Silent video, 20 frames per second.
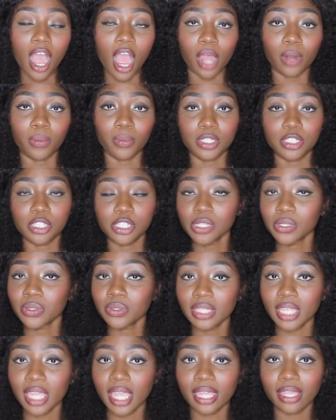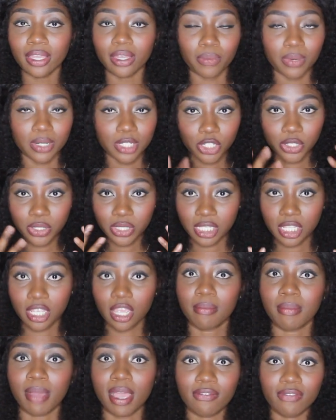on what you think and what you see
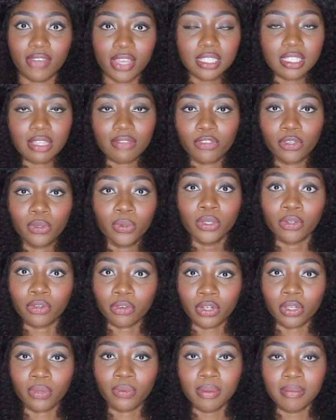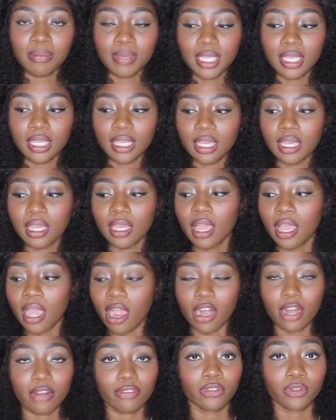on my face if you agree with me
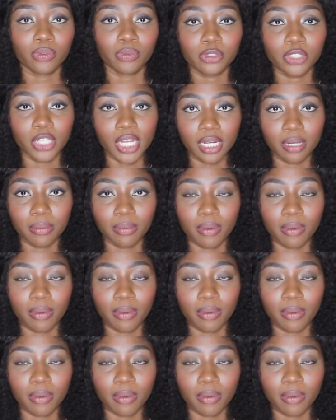or if you've tried a